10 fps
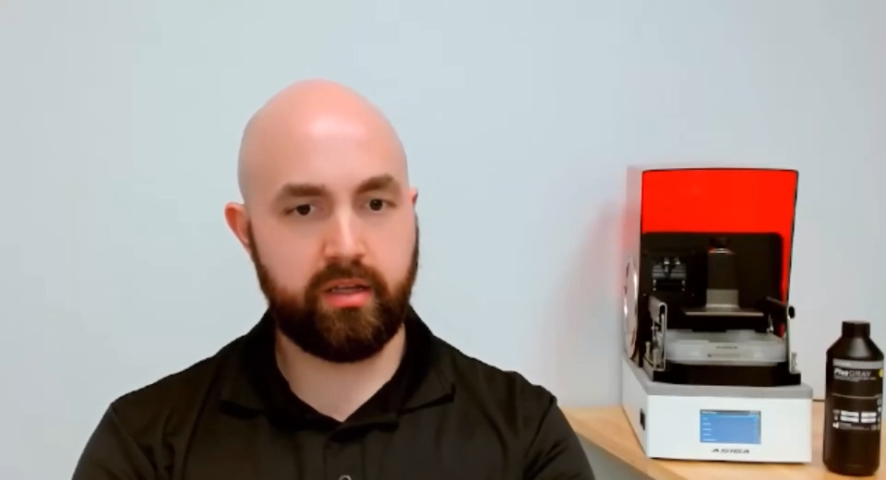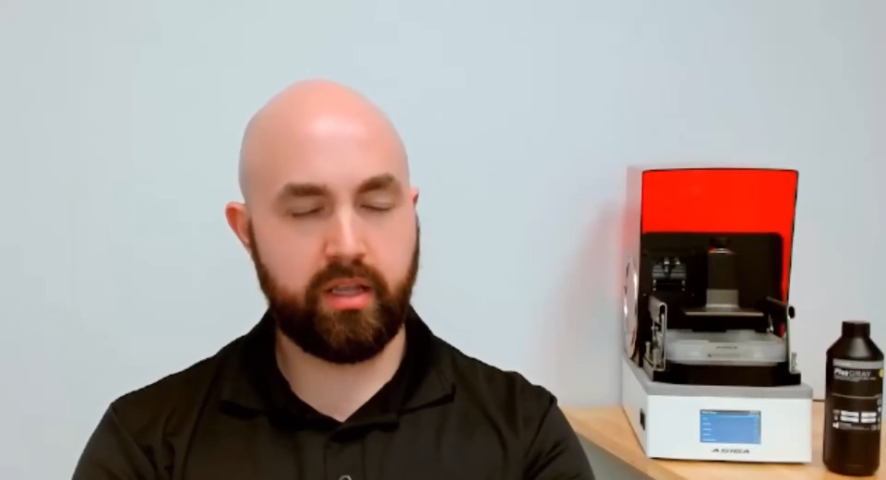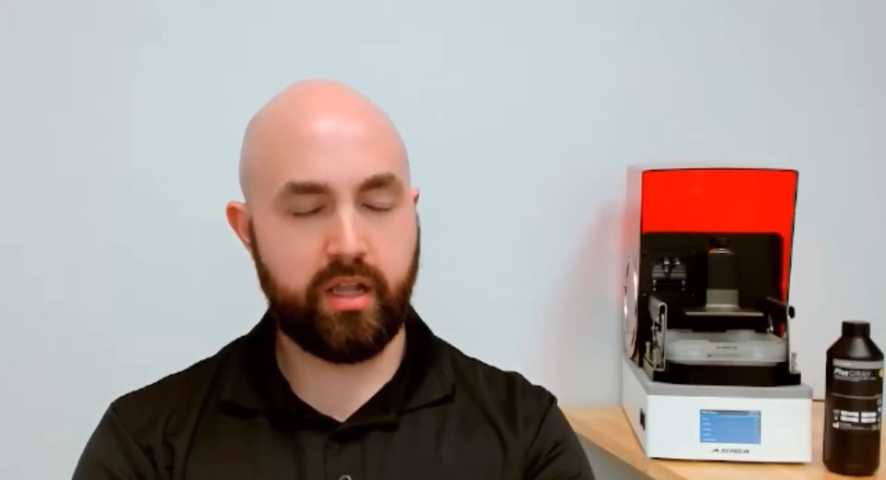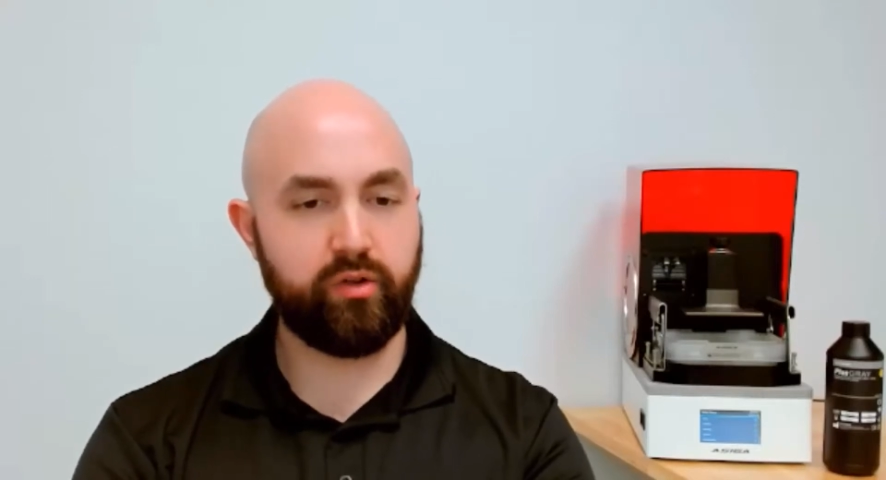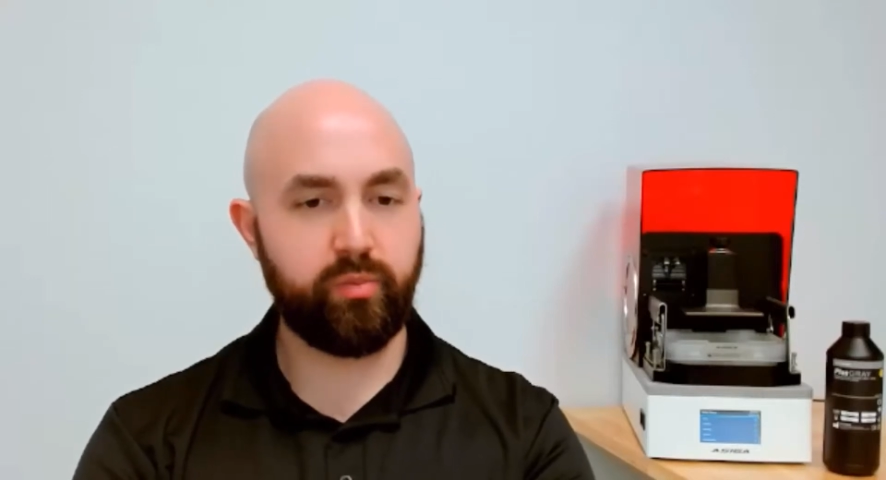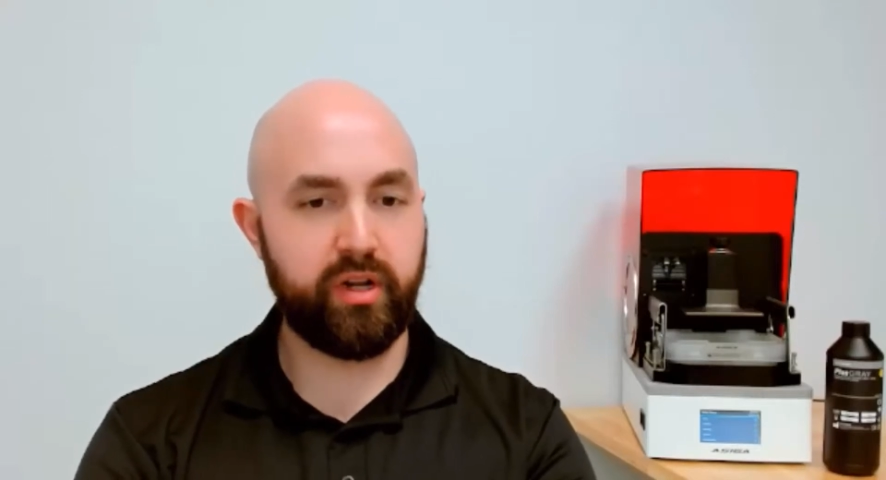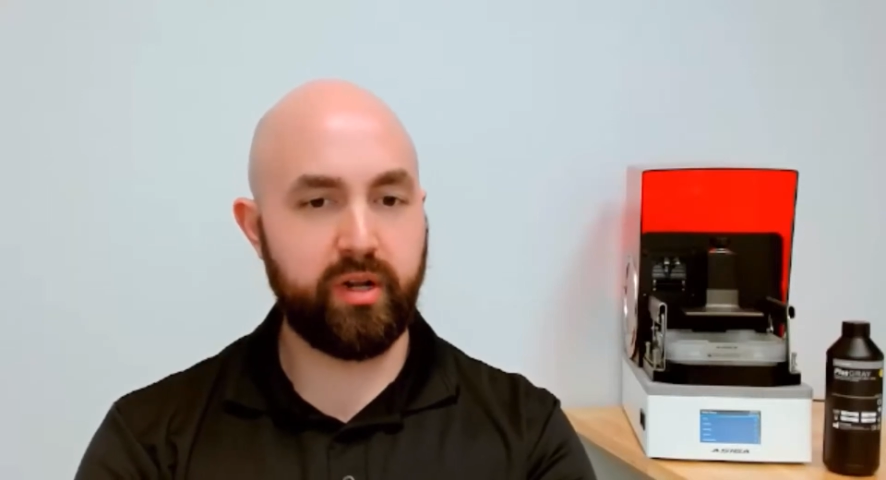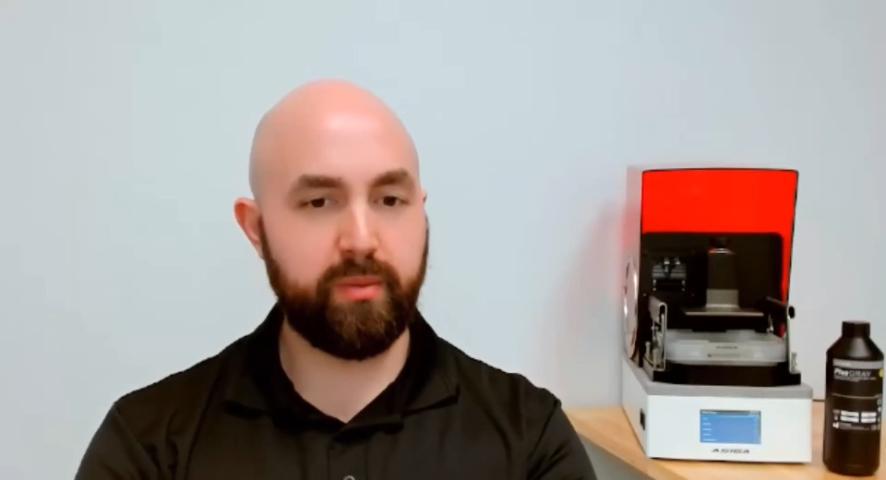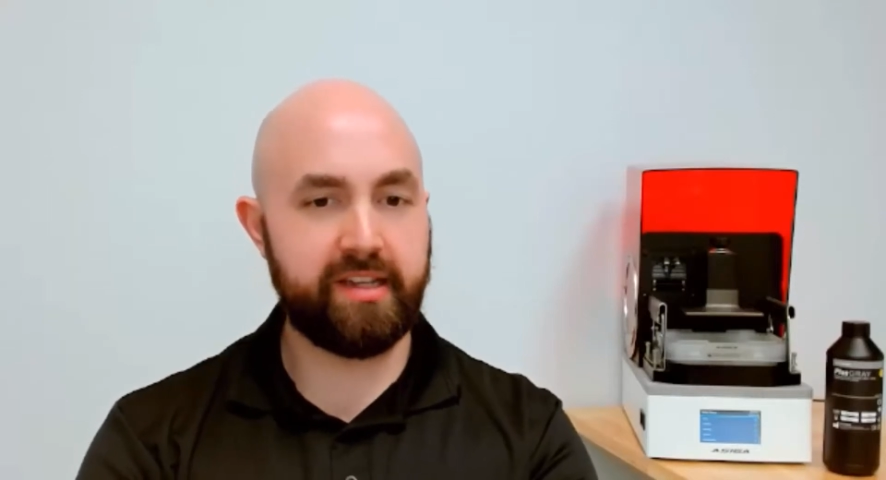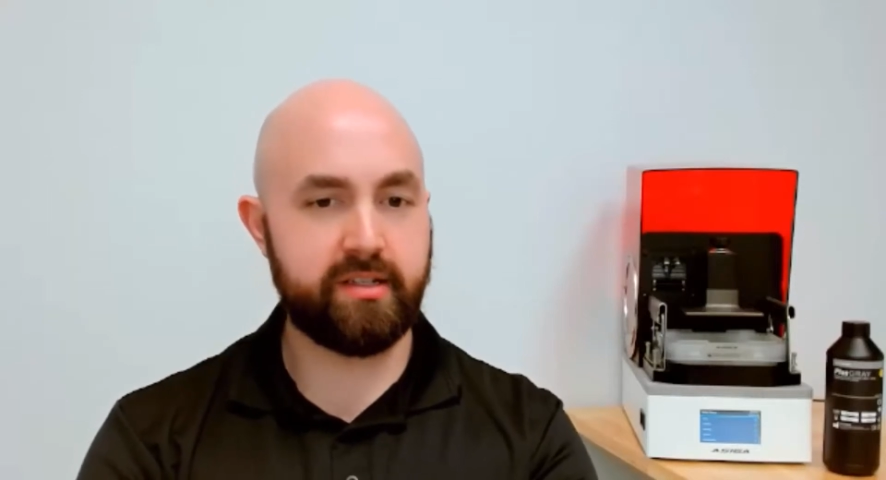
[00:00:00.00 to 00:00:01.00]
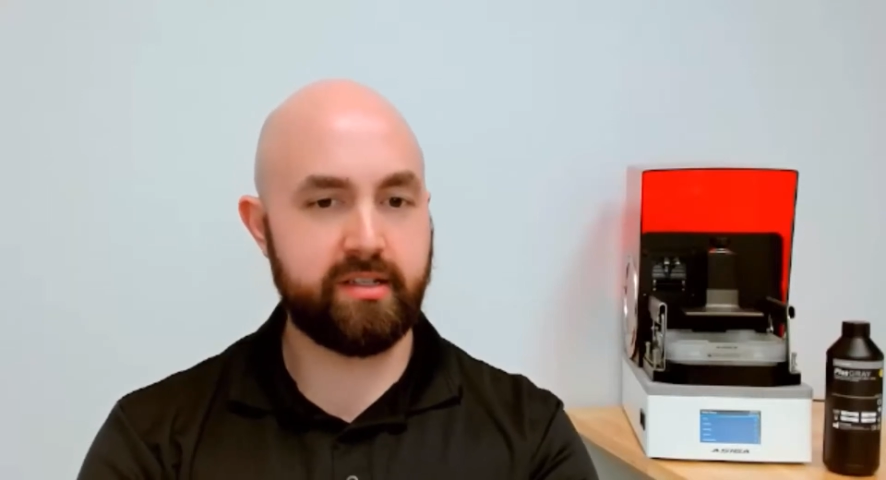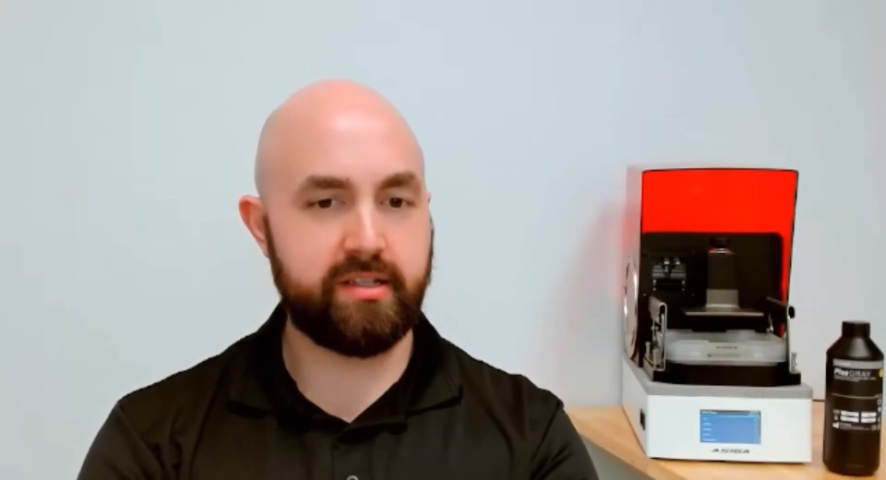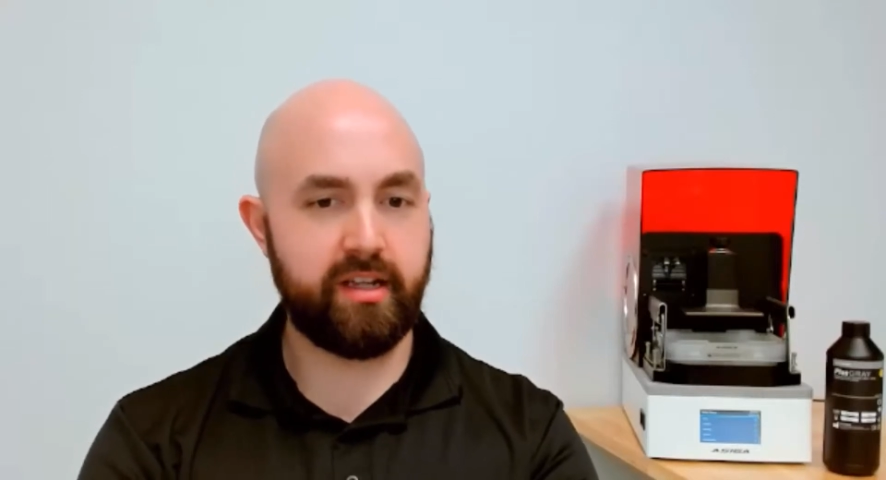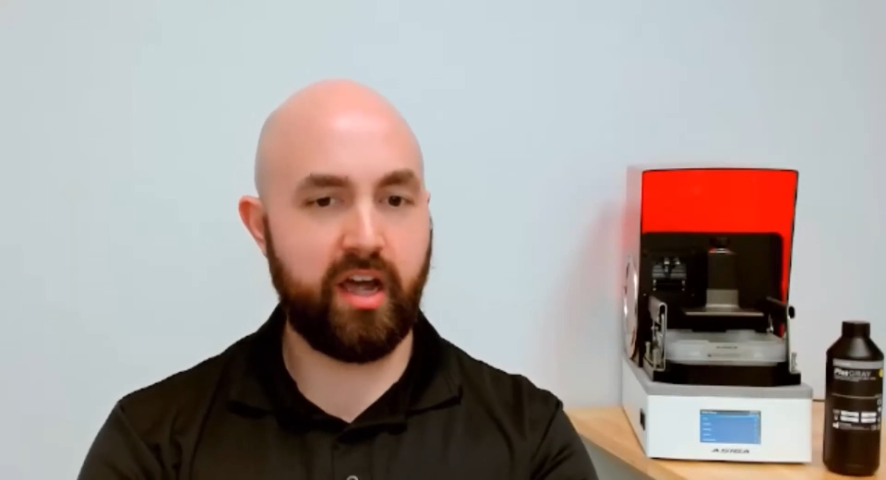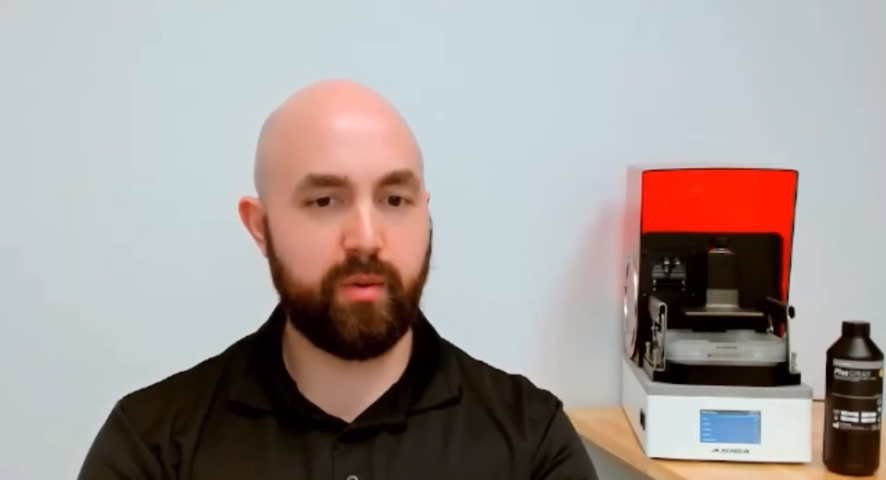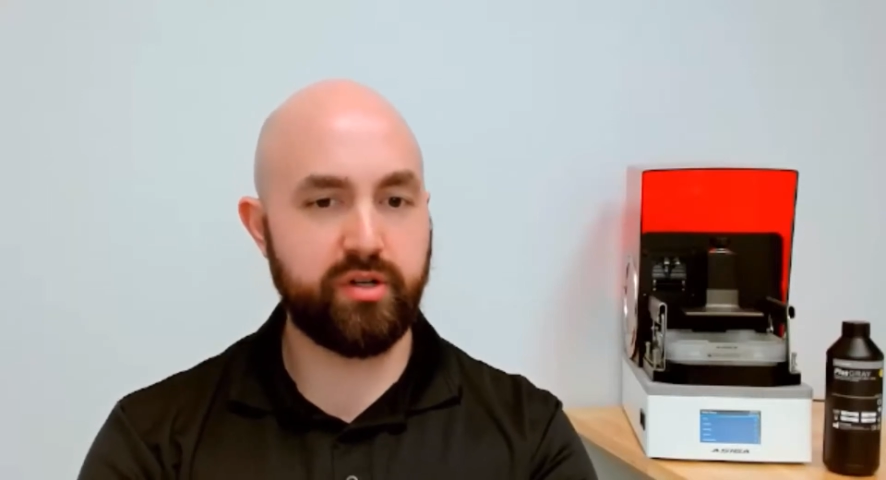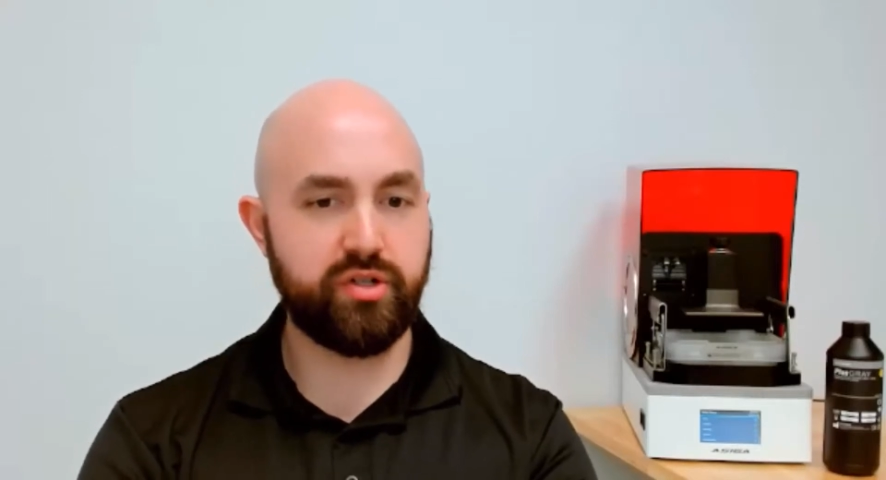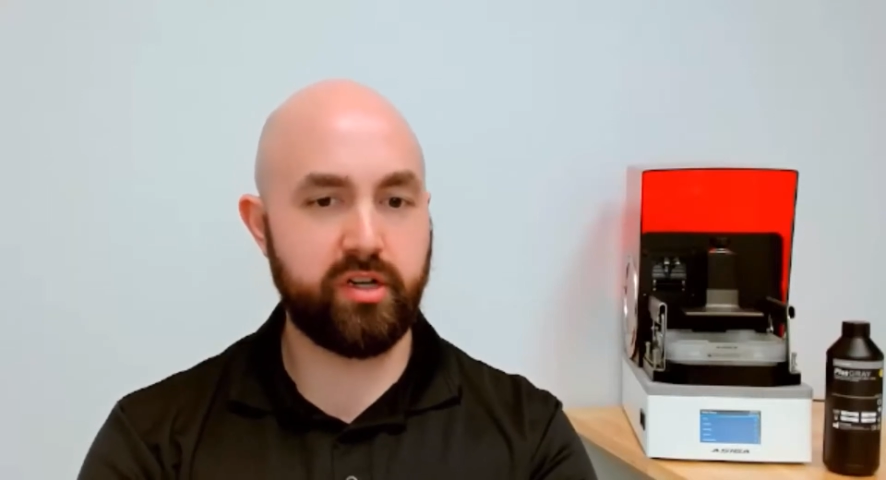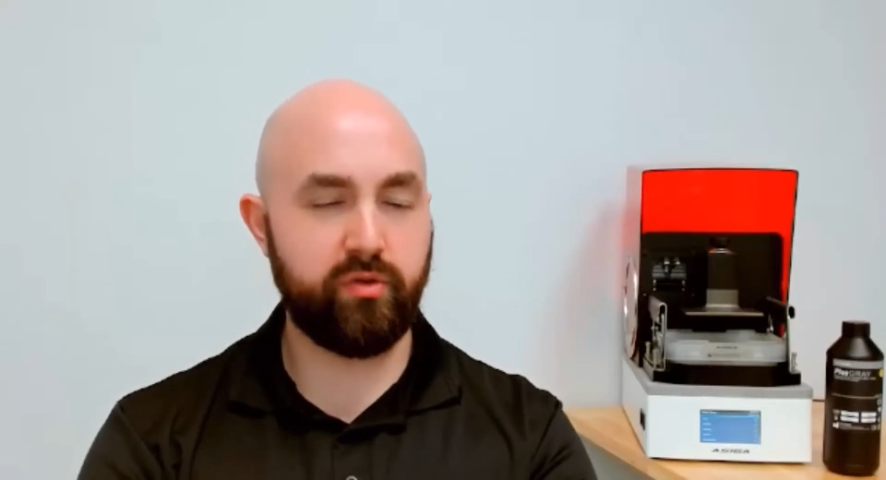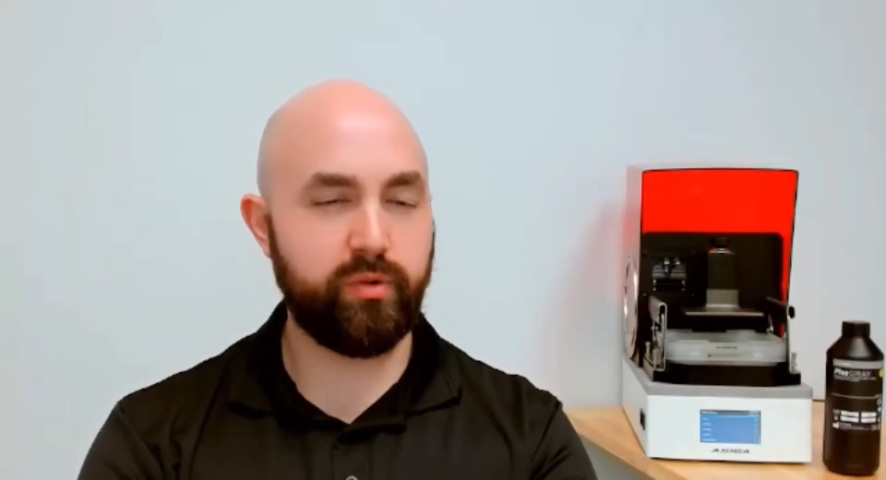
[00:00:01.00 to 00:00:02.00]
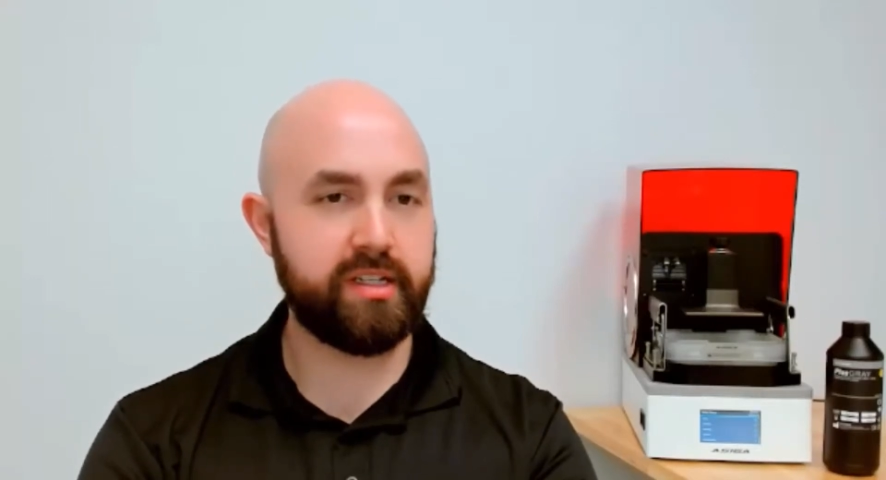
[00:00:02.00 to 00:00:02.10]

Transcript: You know, it's pretty amazing to see how much you can